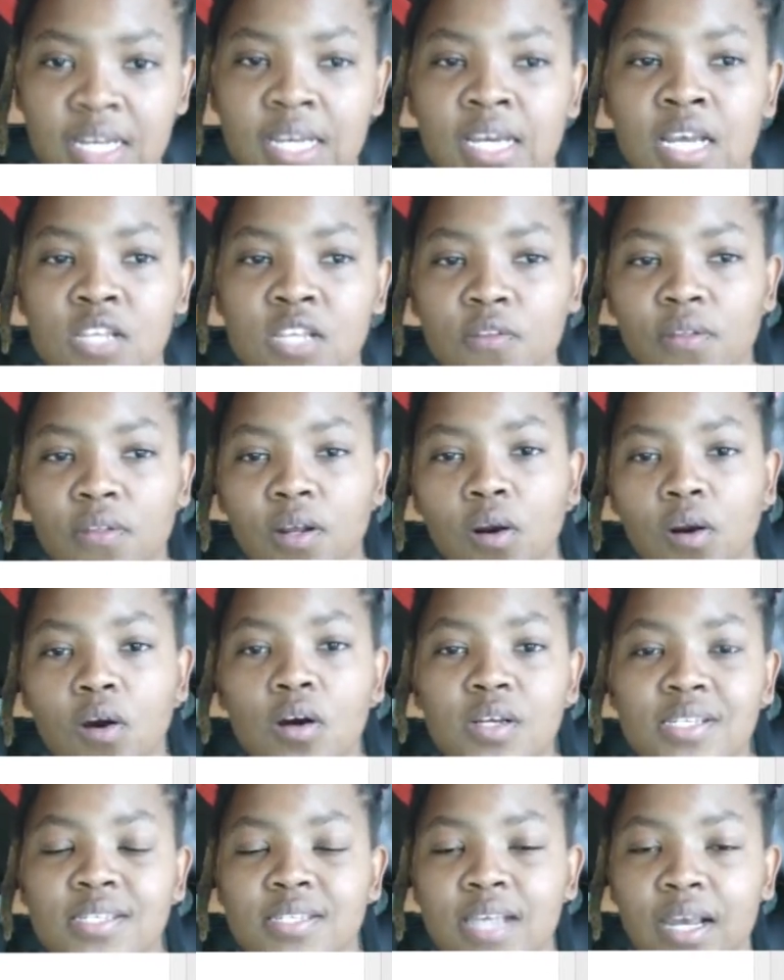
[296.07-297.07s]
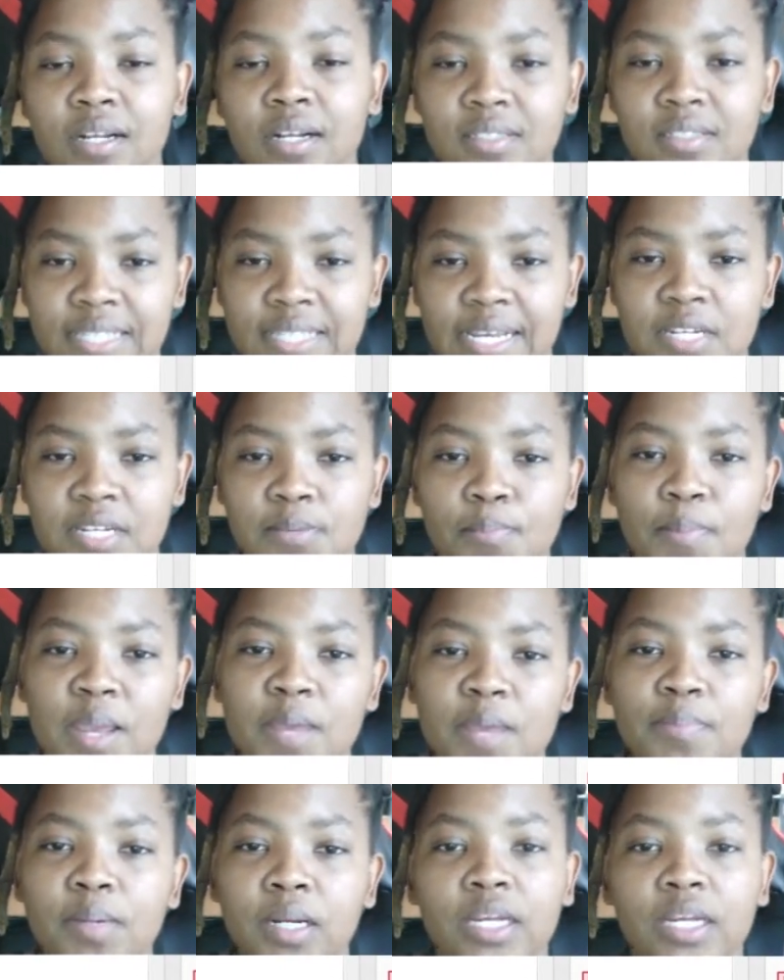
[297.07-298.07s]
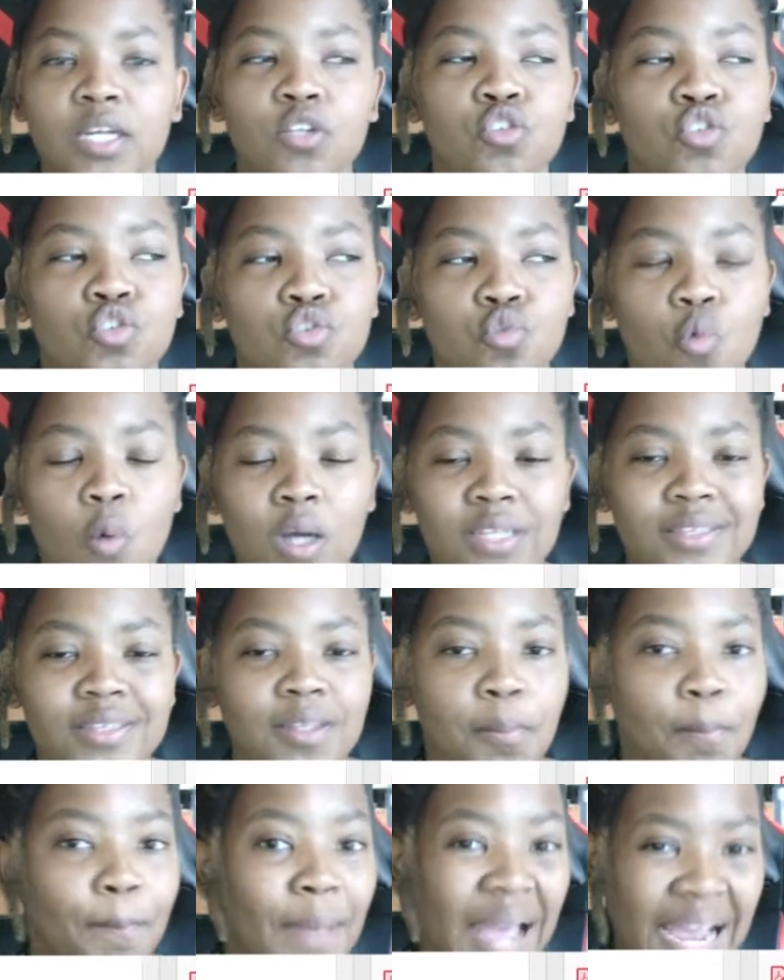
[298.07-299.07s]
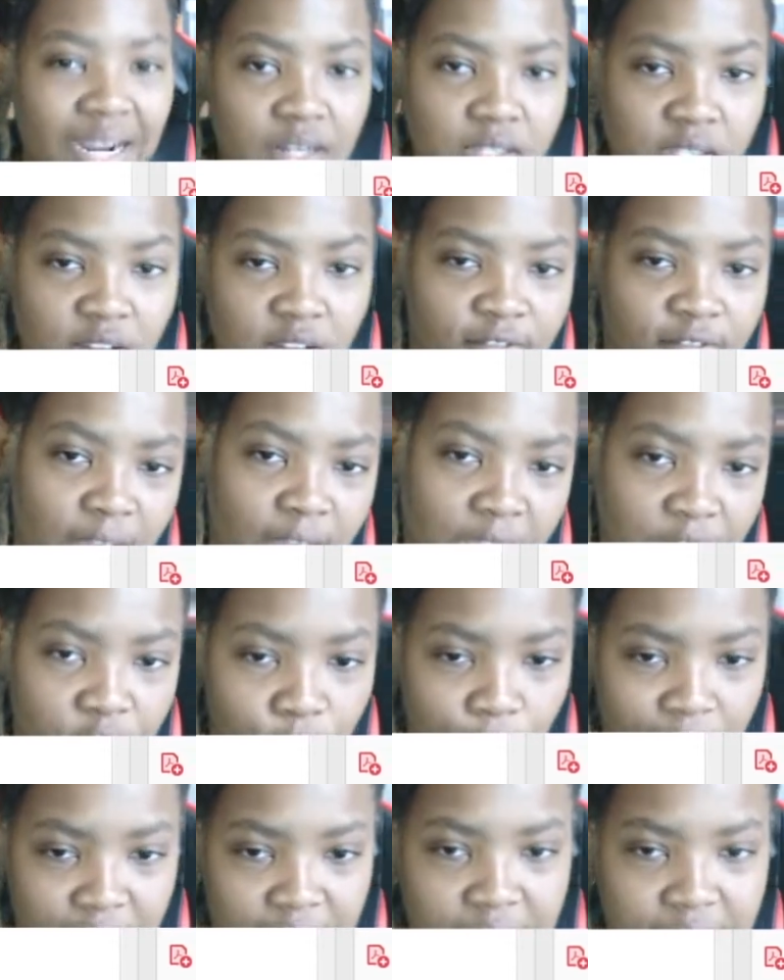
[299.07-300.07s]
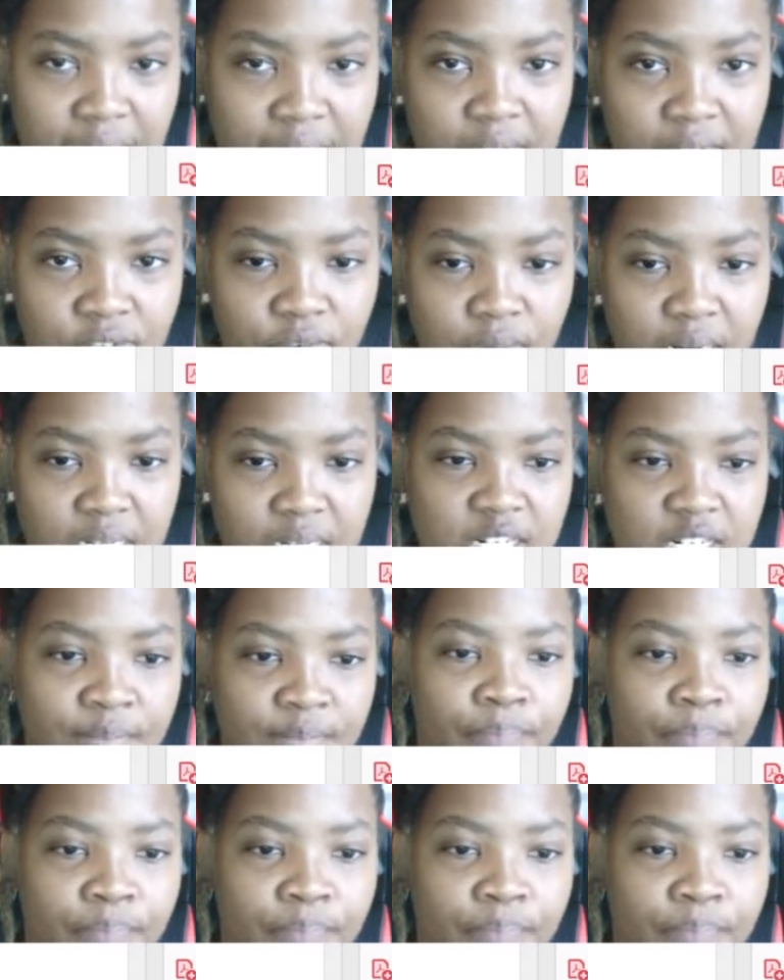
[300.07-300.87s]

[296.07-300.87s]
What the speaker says: So the last sale date may be linked to what the banks are valuing it at, right?